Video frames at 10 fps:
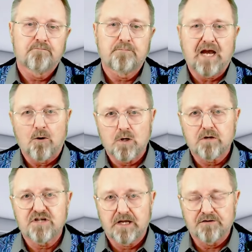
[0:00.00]
Power
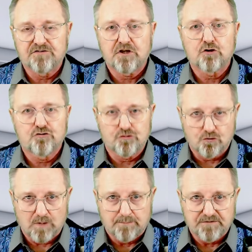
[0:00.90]
tends to
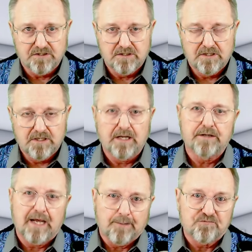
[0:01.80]
corrupt,
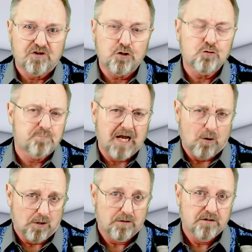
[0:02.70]
and absolute
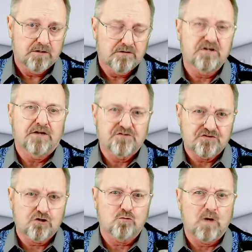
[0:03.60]
power tends
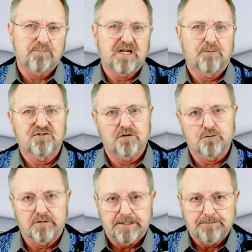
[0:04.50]
to corrupt
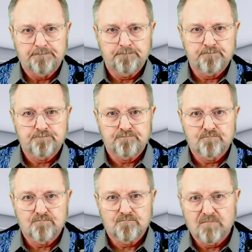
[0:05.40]
absolutely.
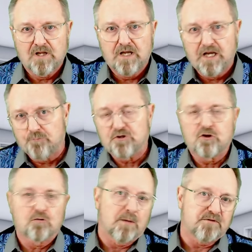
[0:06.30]
It would
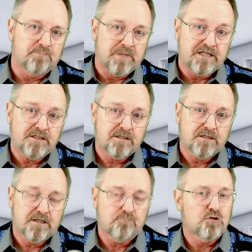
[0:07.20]
corrupt me,
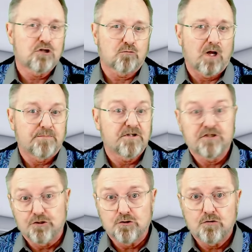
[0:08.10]
it would corrupt
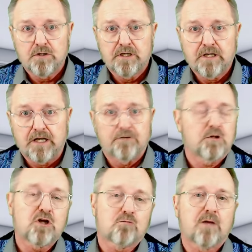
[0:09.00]
you, and it
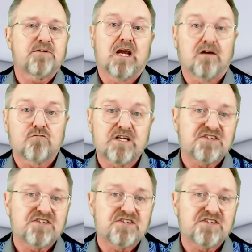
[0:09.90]
would corrupt every